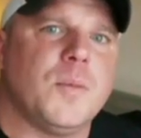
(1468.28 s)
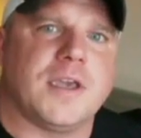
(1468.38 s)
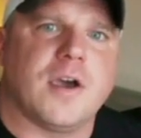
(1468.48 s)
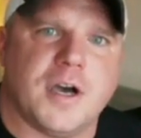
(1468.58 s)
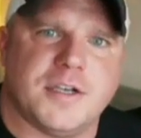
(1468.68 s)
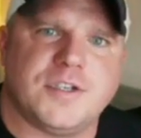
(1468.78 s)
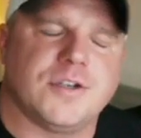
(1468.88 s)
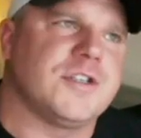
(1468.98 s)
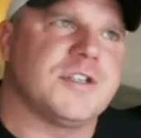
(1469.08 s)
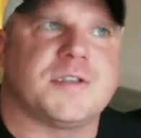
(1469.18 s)
Because
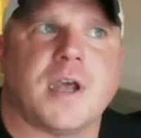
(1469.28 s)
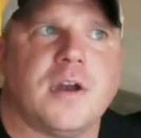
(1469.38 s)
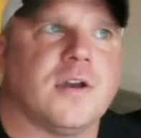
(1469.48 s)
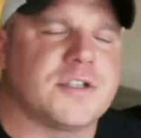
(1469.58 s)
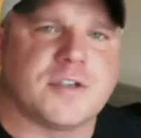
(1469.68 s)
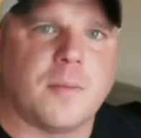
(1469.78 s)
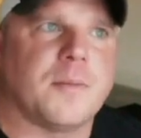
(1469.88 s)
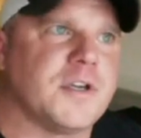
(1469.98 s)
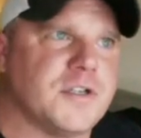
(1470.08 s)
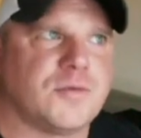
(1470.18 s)
you're just sending her
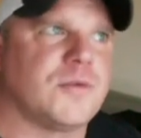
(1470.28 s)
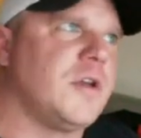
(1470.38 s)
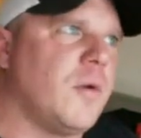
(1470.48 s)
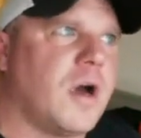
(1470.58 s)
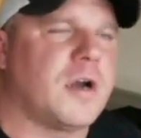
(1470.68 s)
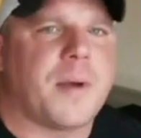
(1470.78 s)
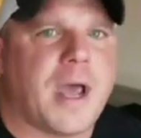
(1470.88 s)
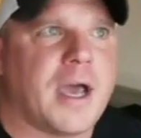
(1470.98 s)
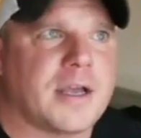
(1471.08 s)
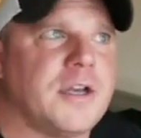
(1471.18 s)
something because you really want her
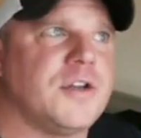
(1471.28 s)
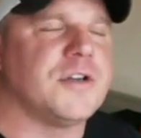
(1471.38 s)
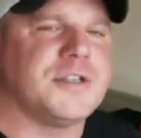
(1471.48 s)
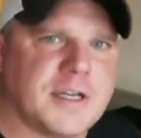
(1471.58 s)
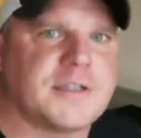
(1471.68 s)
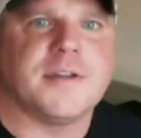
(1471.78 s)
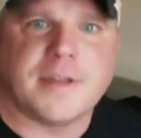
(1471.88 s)
back and you're addicted.